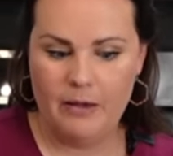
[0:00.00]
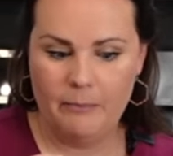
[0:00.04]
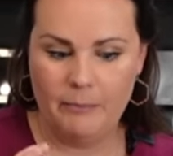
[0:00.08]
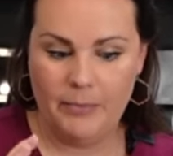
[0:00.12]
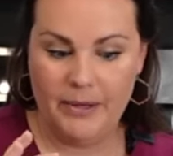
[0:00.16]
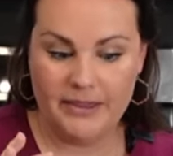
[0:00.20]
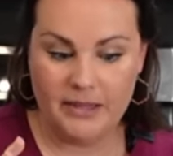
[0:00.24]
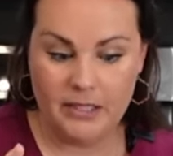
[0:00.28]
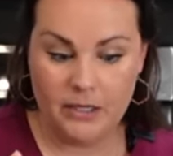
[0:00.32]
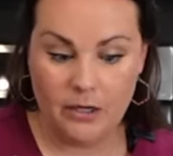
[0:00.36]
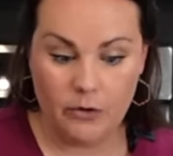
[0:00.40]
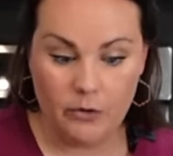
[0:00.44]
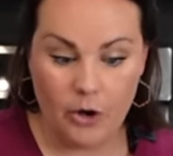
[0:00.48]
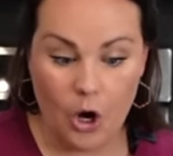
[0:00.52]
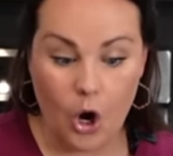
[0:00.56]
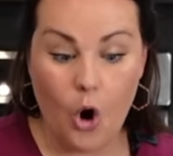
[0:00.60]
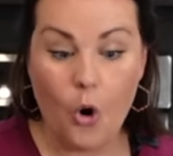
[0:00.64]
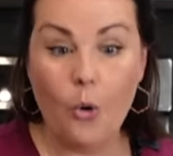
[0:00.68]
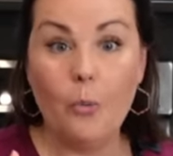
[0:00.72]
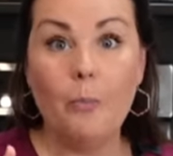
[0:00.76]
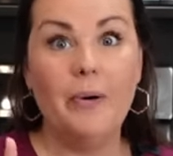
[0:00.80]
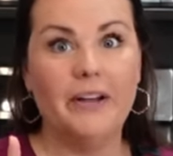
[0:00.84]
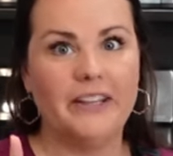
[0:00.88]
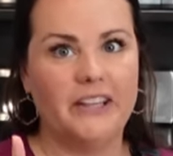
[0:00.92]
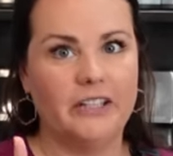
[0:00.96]
But the,
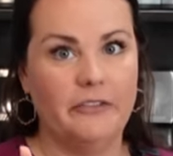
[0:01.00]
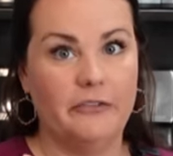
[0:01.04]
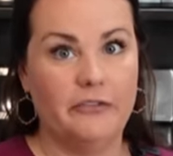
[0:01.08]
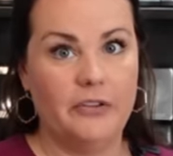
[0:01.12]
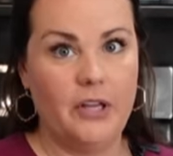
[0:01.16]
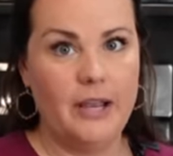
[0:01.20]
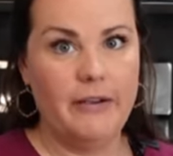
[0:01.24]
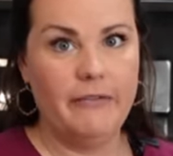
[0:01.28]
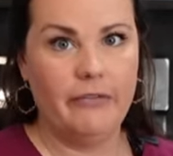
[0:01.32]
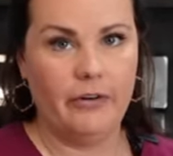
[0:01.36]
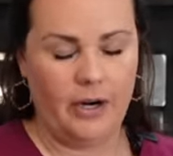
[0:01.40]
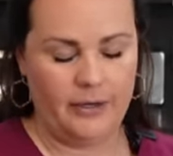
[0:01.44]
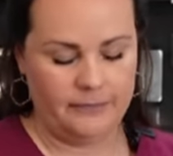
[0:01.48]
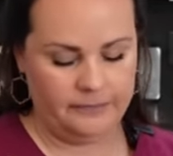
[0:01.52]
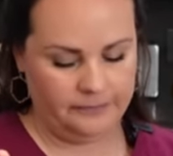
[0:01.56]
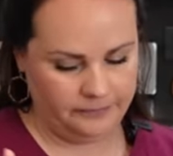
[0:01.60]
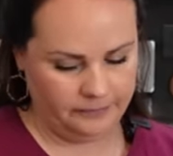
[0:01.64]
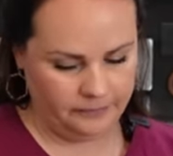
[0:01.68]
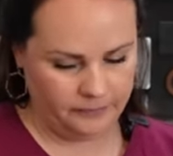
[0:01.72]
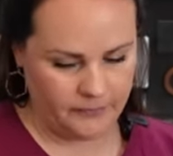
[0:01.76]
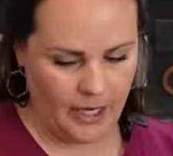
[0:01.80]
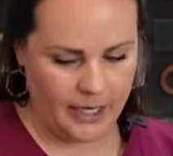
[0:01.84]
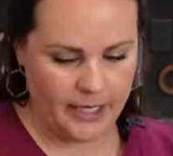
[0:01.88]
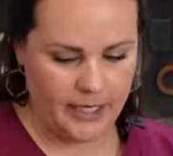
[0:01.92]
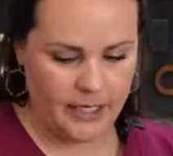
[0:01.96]
oh, but the flavor.
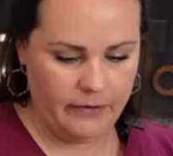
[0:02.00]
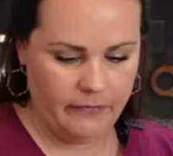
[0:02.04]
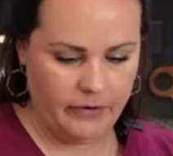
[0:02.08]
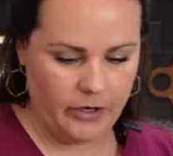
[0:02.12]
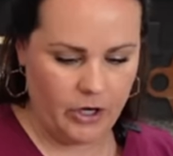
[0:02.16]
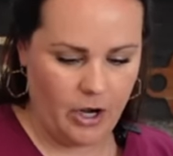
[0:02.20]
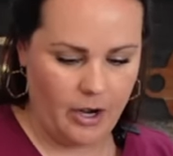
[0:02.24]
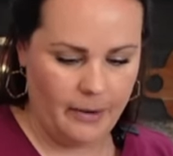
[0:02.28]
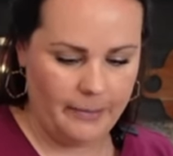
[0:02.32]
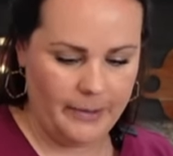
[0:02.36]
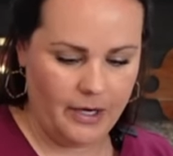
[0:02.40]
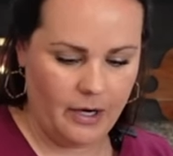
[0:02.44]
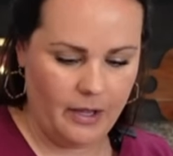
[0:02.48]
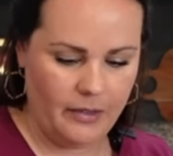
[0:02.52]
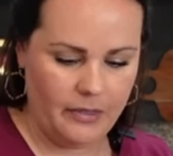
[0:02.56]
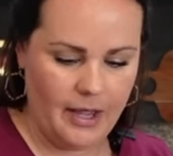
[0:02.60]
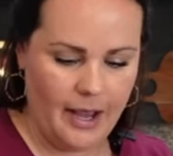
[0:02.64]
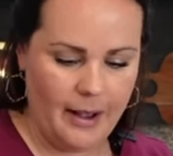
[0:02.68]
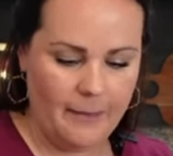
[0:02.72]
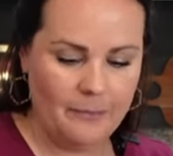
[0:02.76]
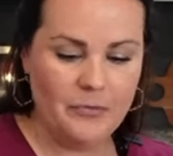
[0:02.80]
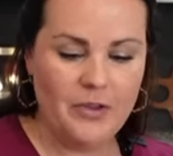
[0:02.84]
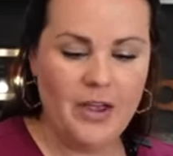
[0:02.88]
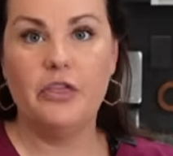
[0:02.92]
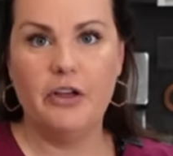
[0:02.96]
I didn't even comment on
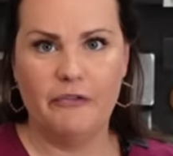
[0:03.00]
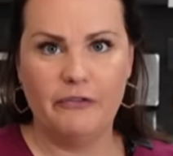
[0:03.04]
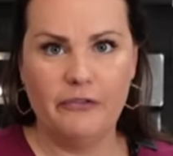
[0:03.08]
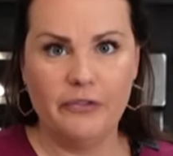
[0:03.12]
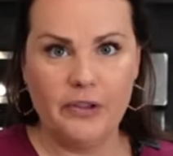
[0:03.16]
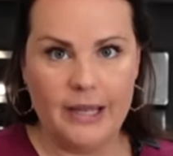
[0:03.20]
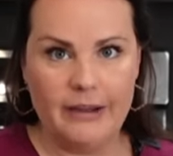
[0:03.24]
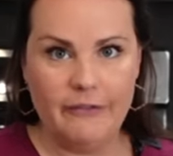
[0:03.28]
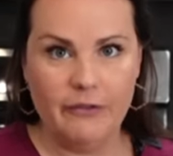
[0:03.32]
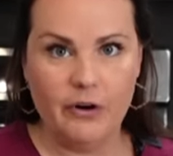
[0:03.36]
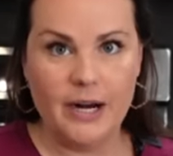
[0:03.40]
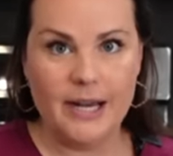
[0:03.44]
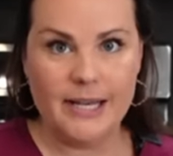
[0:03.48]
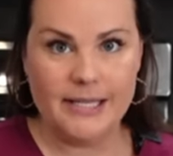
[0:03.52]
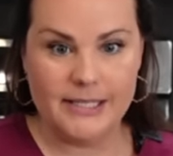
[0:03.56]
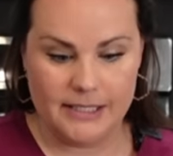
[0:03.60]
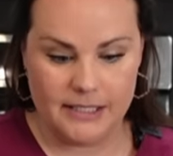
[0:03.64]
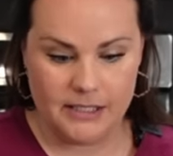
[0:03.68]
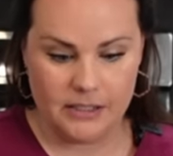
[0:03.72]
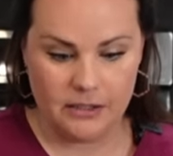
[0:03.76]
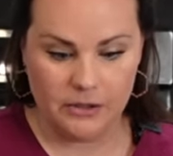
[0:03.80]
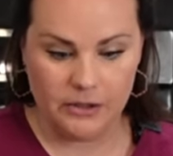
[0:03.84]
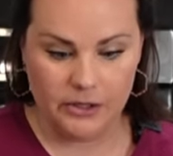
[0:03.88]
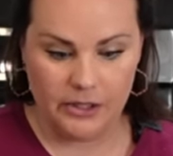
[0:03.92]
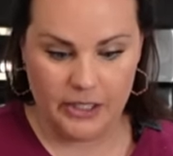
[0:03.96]
that. The flavor is
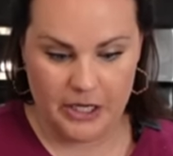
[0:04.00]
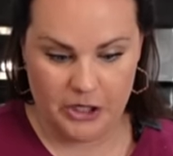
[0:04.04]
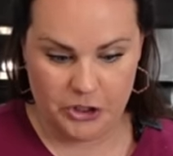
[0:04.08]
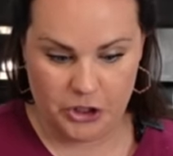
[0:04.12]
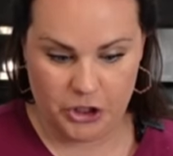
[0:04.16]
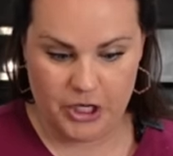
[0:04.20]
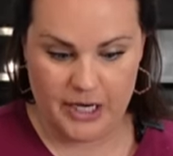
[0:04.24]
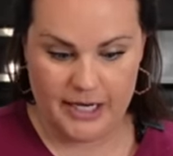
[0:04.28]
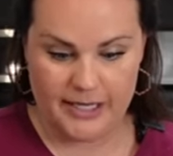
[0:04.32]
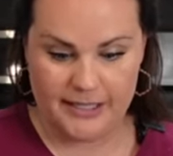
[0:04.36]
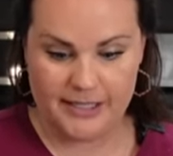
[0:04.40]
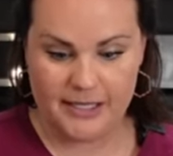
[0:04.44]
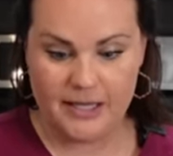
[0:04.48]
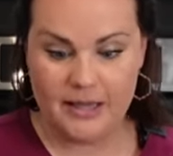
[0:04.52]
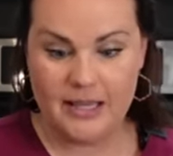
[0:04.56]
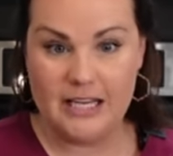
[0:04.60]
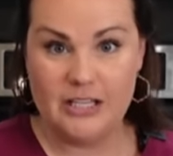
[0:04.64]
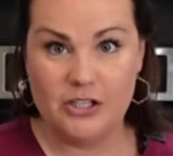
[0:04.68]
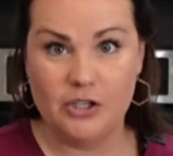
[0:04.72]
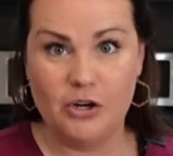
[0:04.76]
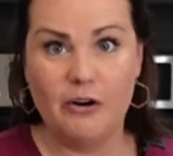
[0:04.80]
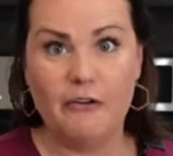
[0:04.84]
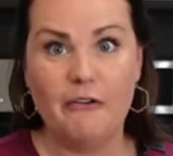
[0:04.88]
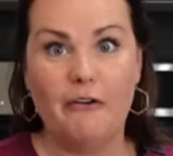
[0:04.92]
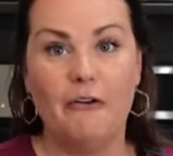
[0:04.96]
delicious.
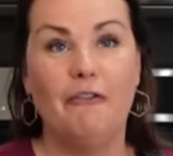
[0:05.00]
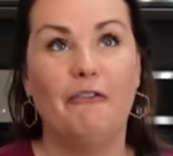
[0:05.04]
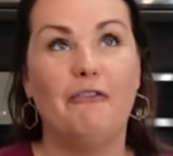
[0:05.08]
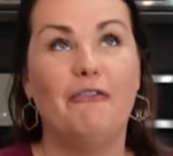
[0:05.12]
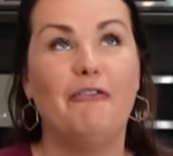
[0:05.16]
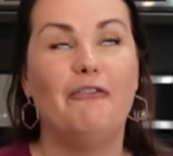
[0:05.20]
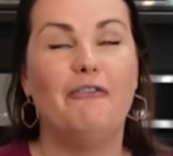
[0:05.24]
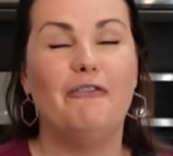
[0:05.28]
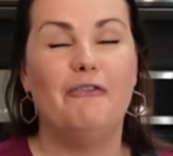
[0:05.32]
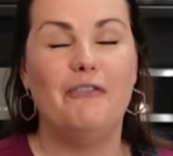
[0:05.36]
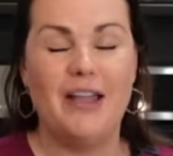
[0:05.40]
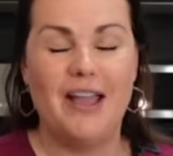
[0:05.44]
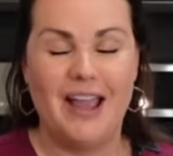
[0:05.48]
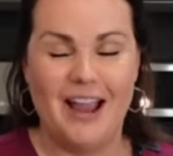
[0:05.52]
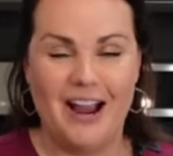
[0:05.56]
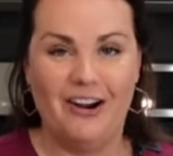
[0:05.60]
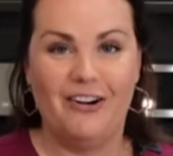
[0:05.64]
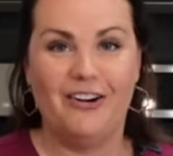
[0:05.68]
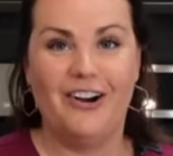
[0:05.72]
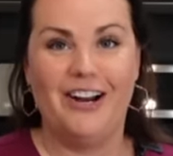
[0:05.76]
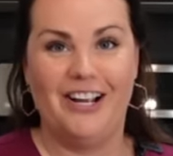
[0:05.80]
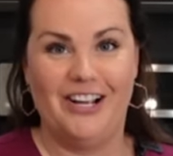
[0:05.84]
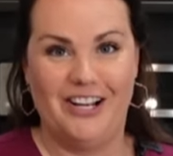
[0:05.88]
These are very